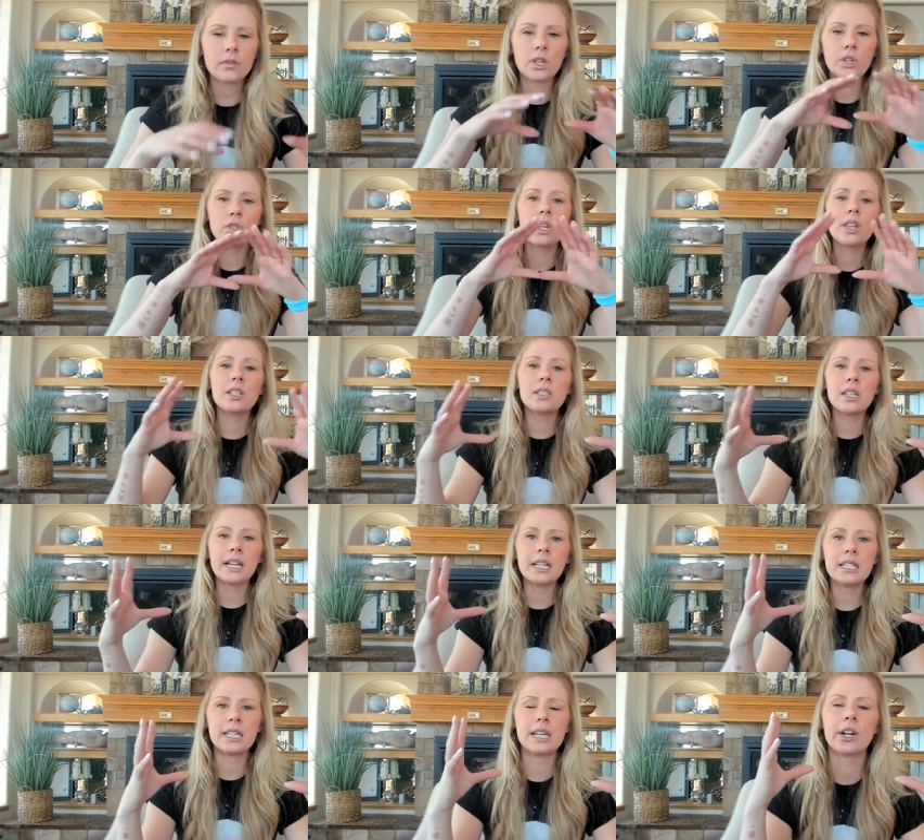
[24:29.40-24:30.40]
So that
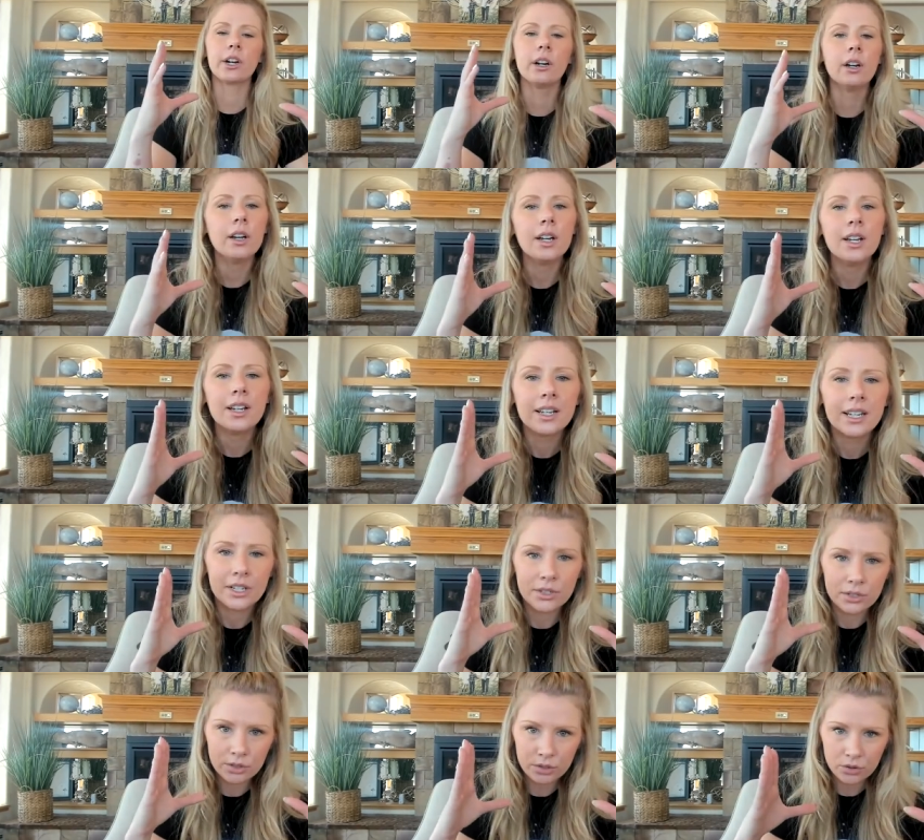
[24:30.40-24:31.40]
second tier
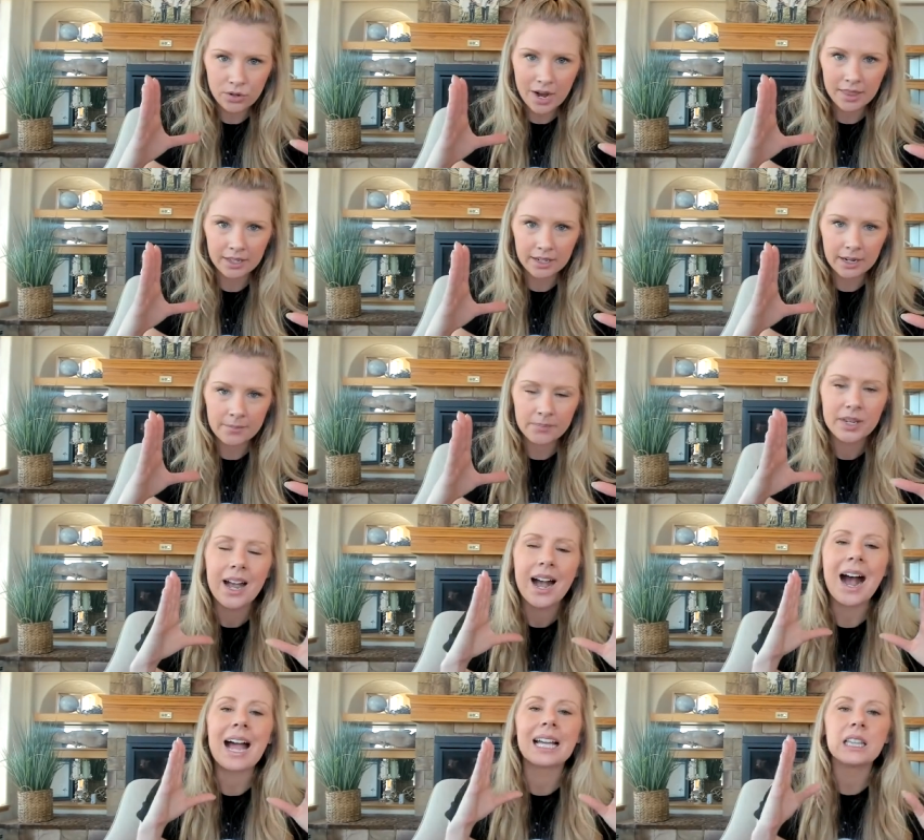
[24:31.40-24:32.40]
is neutrality.
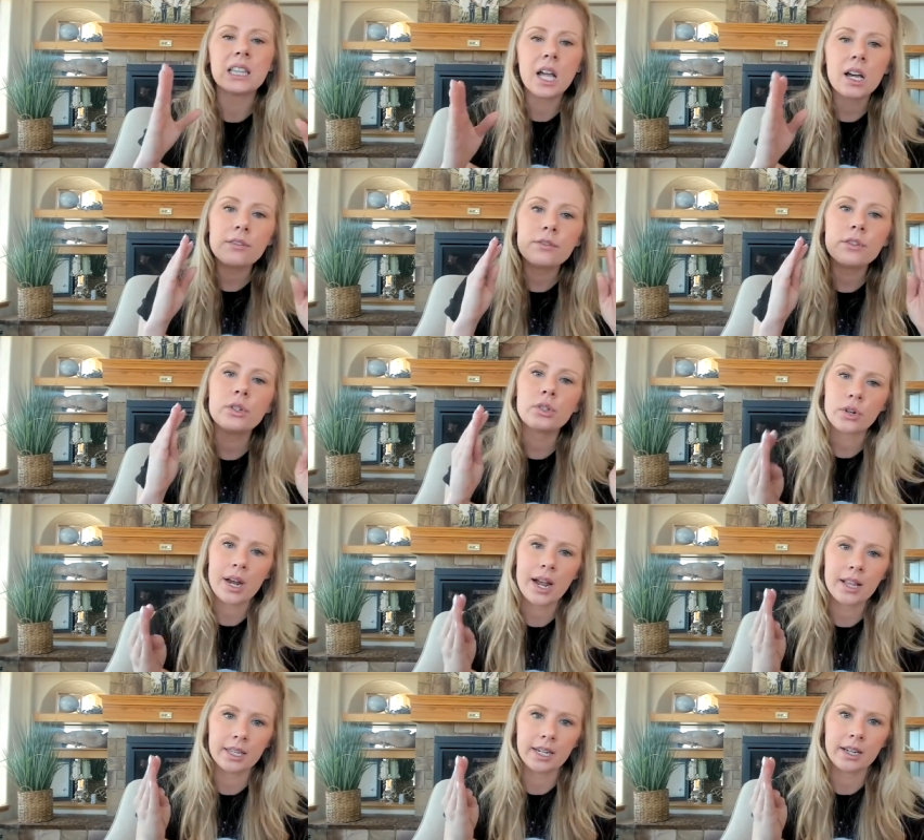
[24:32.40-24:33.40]
I love
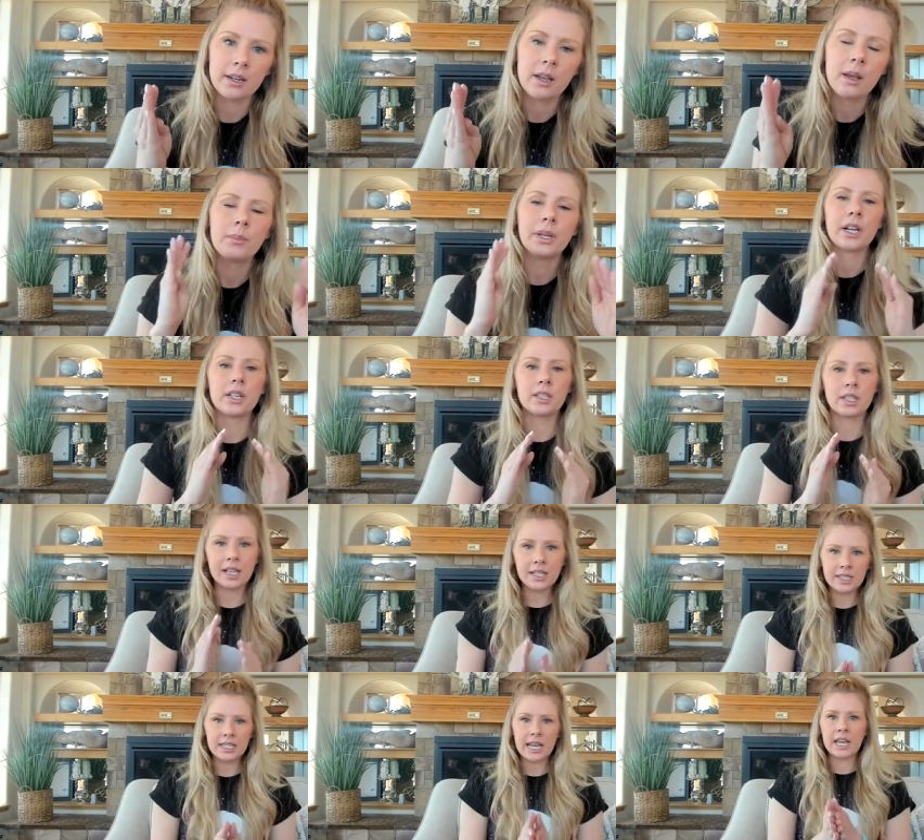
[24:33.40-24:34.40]
neutrality because
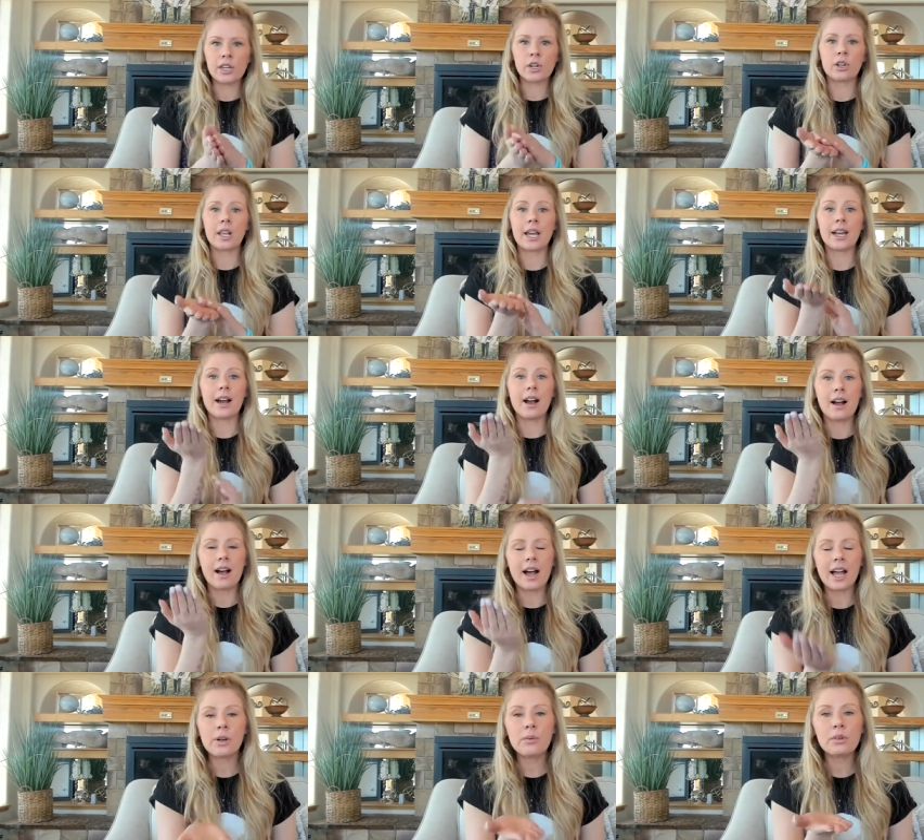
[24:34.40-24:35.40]
let's say you're like,
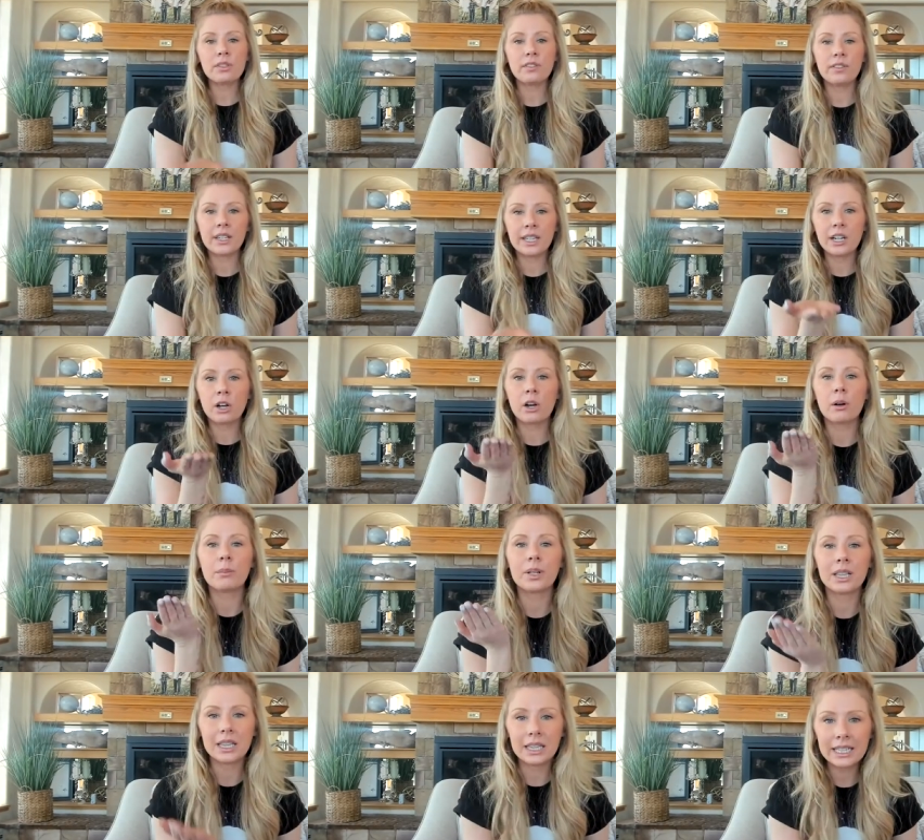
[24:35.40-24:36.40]
I was feeling
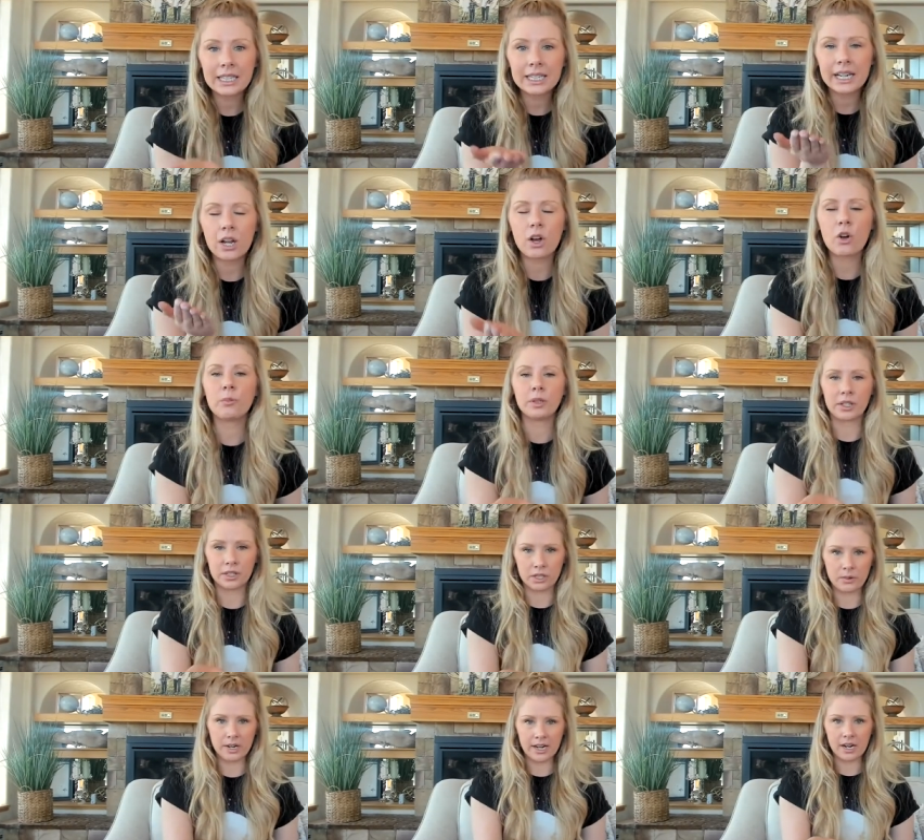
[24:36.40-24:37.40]
completely
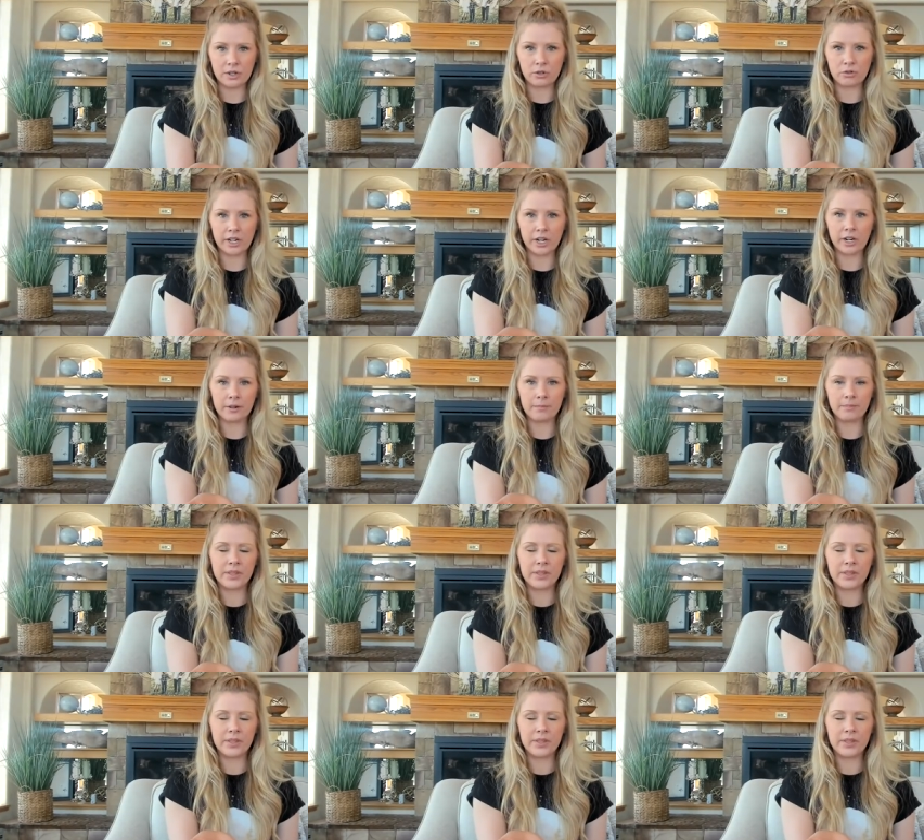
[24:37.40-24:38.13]
hopeless when I got triggered.